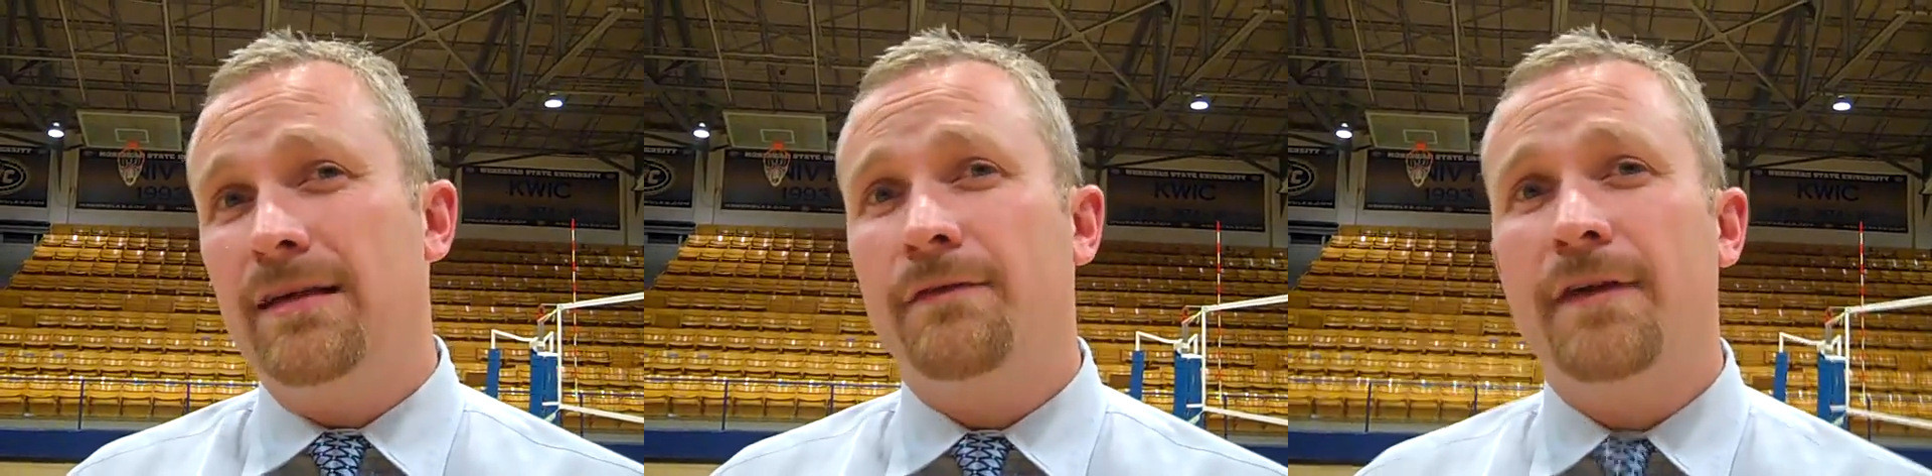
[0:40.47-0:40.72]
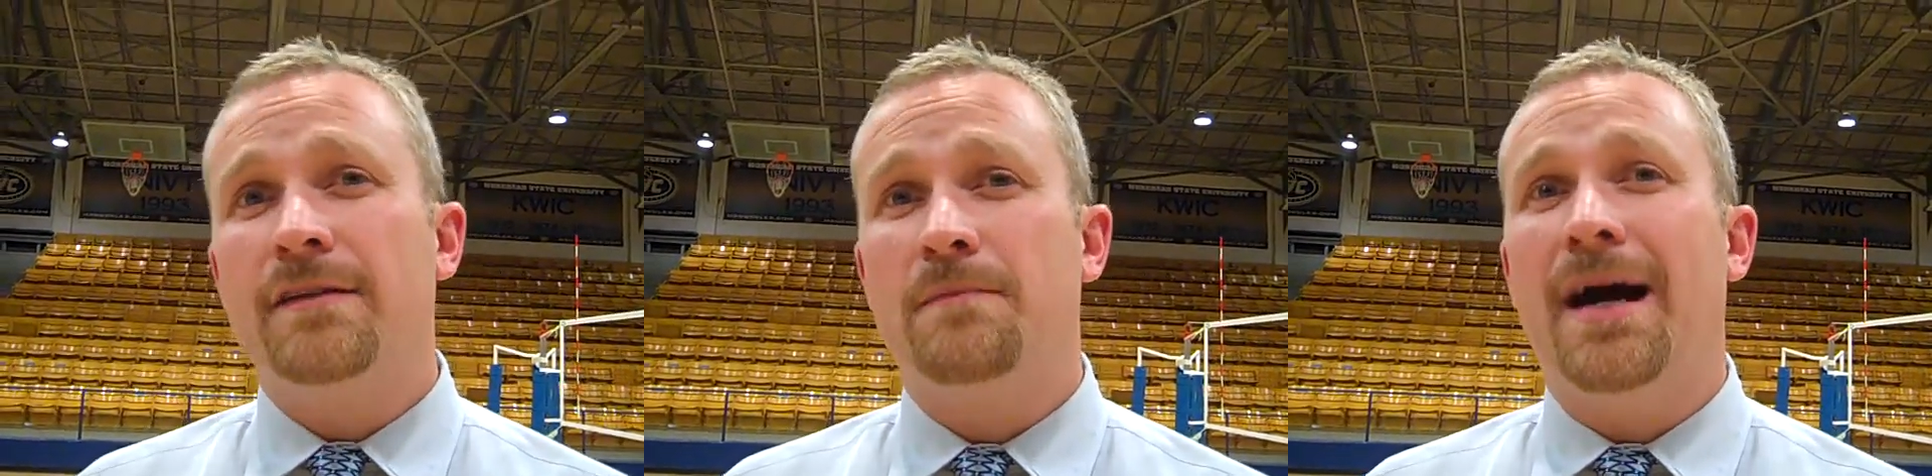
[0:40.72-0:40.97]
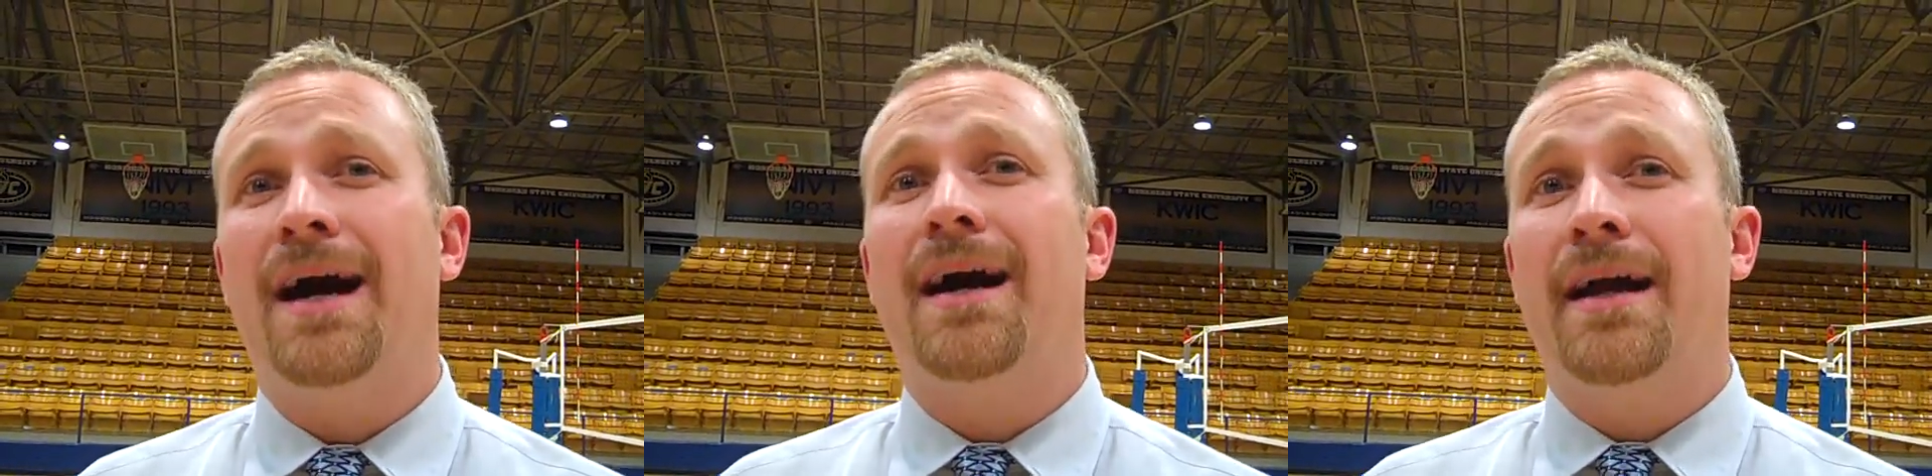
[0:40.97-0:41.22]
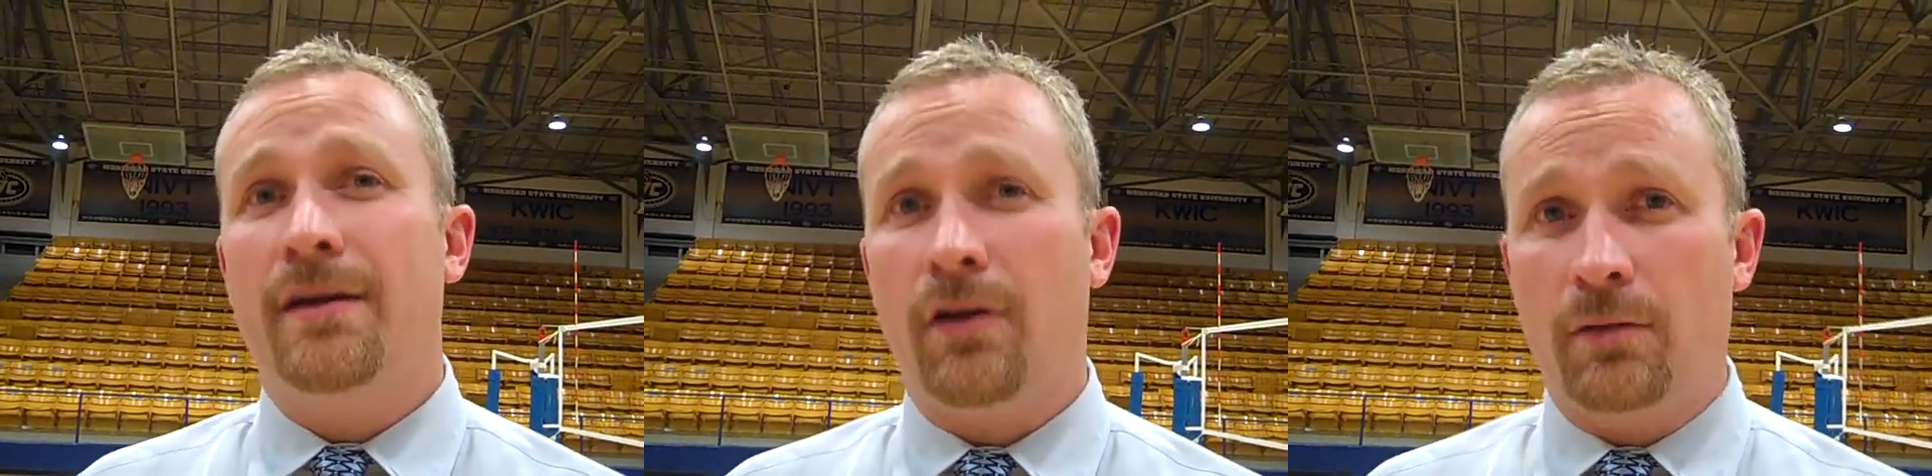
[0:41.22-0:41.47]
defense
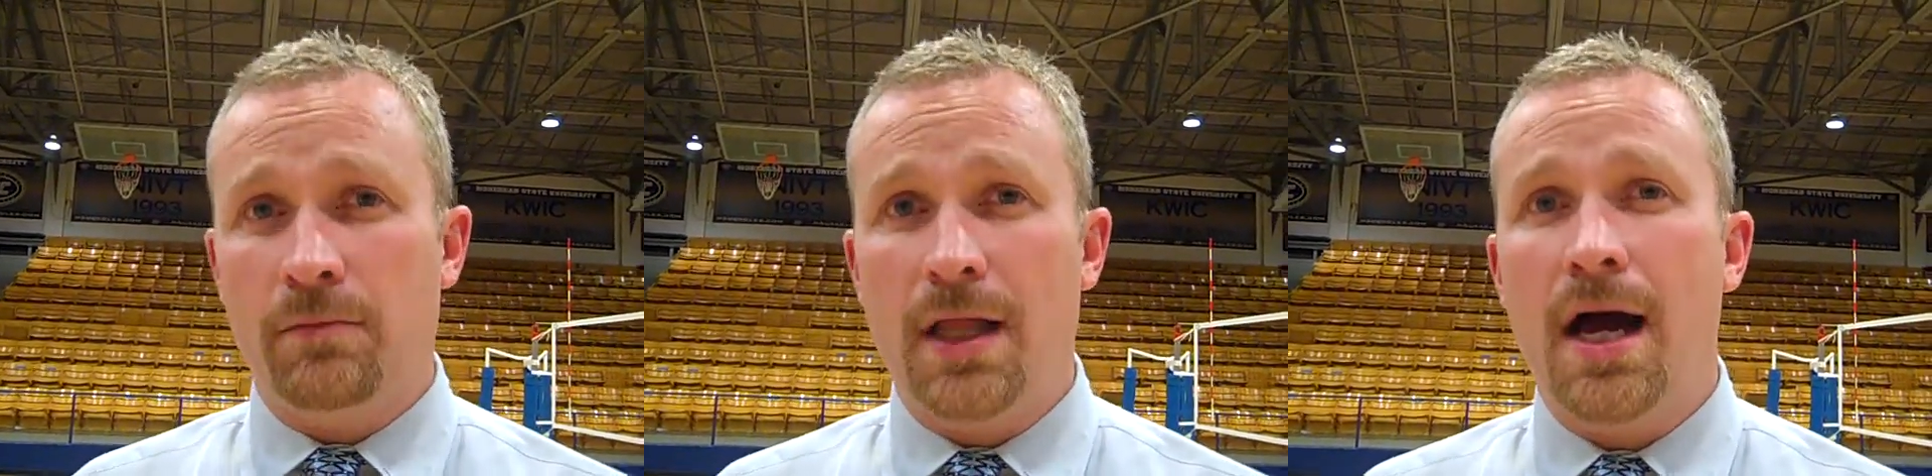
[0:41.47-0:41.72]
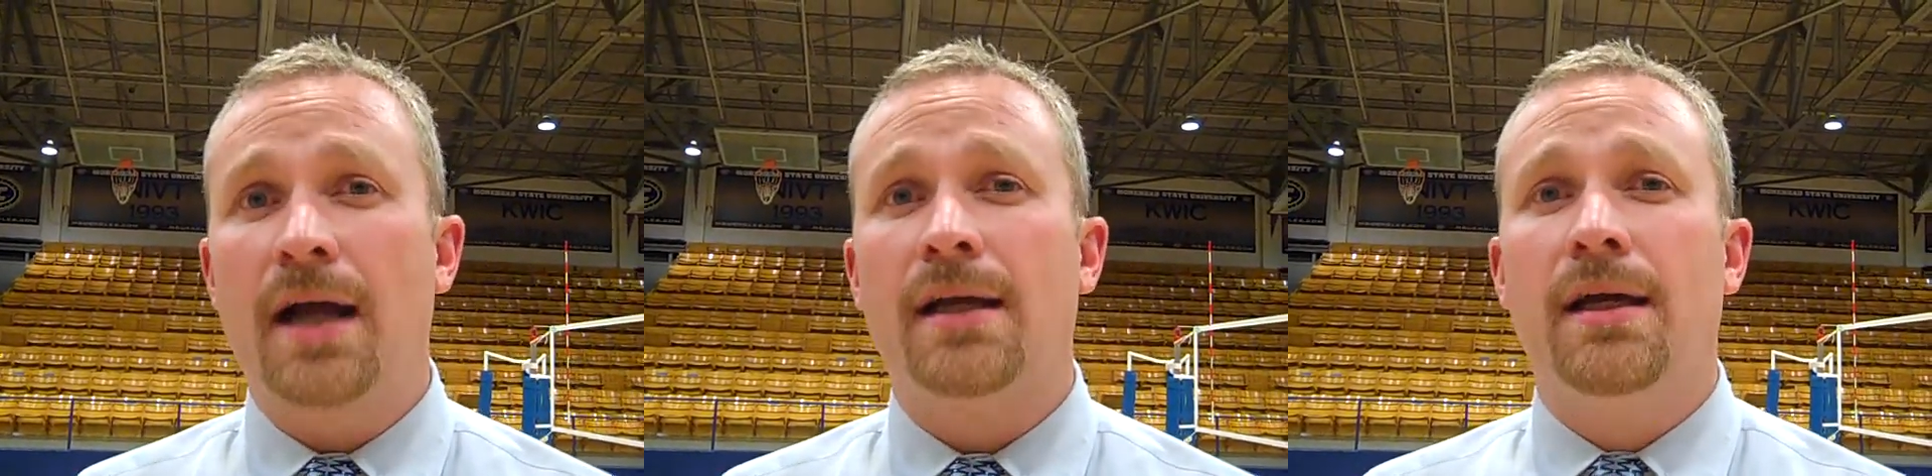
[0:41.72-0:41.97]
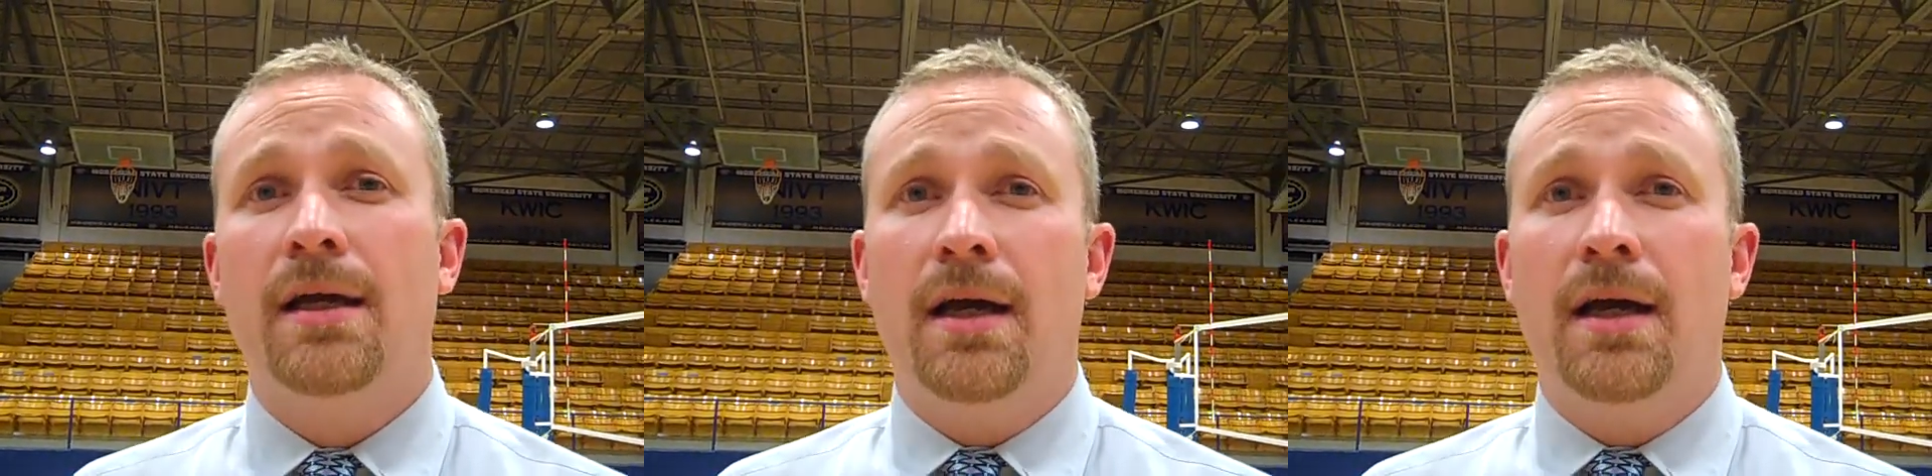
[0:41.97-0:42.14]
behind our block